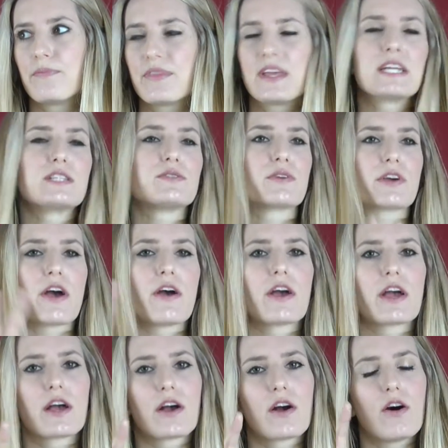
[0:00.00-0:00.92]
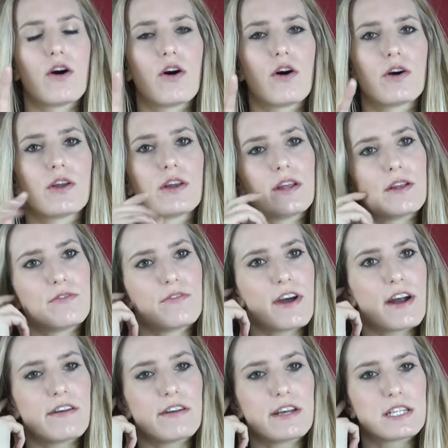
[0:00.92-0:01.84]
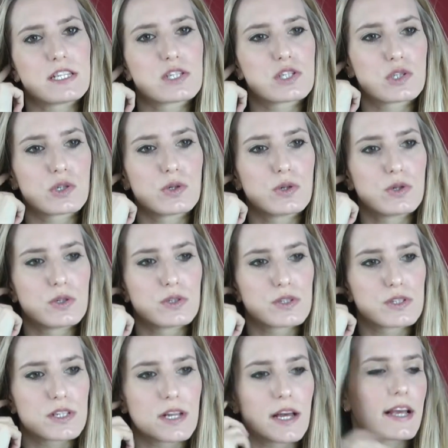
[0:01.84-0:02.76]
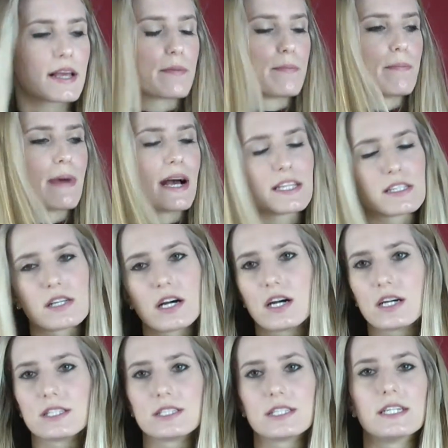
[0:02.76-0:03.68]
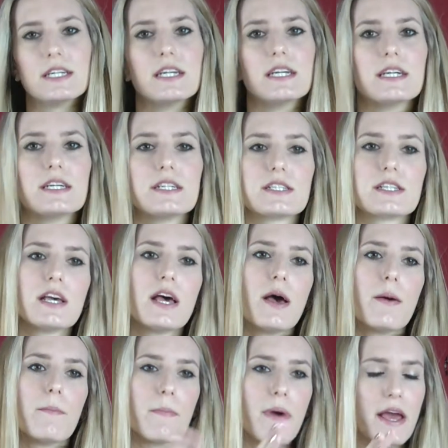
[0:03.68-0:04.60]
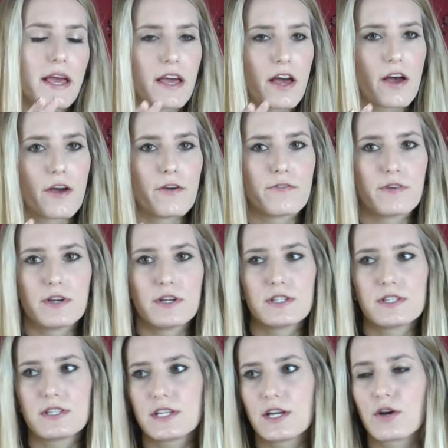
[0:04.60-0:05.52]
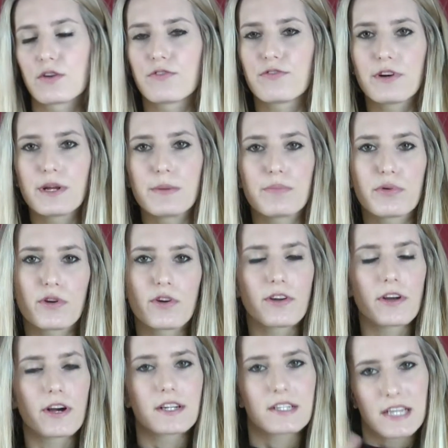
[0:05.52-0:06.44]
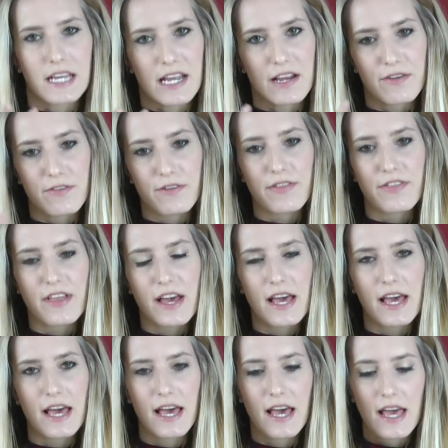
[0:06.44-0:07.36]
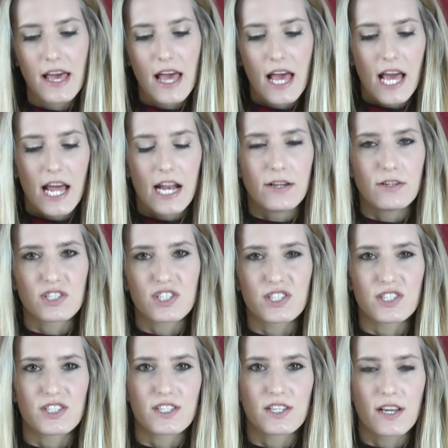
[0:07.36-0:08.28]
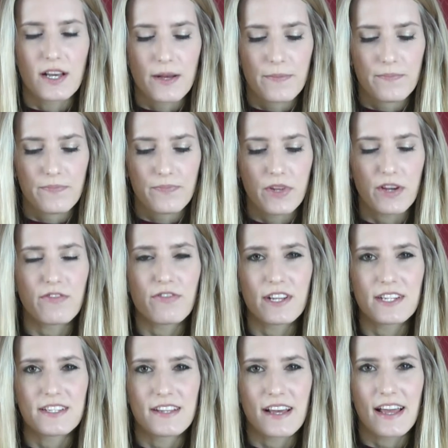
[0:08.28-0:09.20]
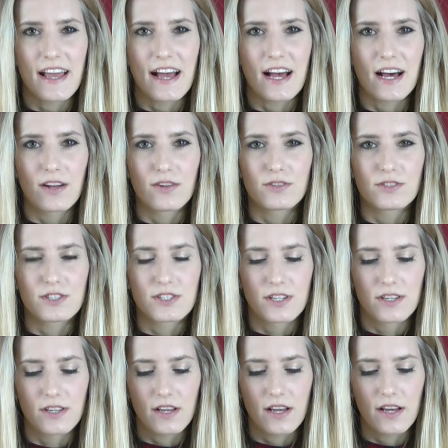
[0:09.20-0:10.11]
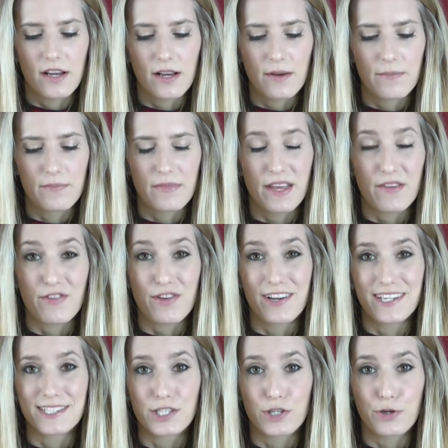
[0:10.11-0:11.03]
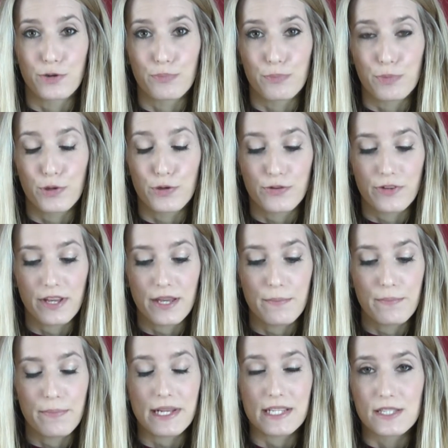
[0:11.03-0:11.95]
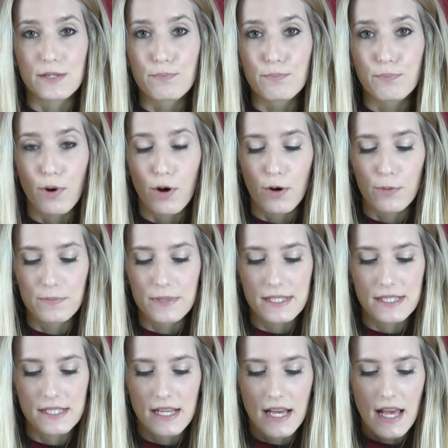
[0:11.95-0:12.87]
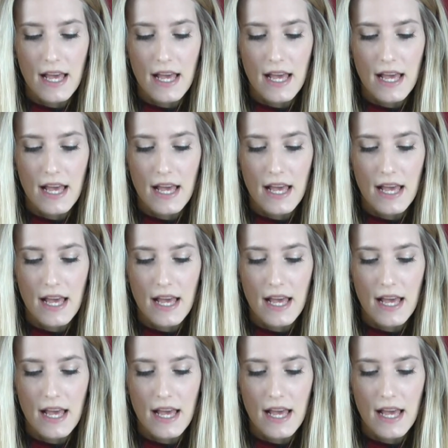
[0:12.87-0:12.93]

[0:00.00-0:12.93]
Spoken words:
Things were going on in various stores like massages, makeovers, the odd free product here and there. It was just a fun day out. If you're into your beauty bits and bobs.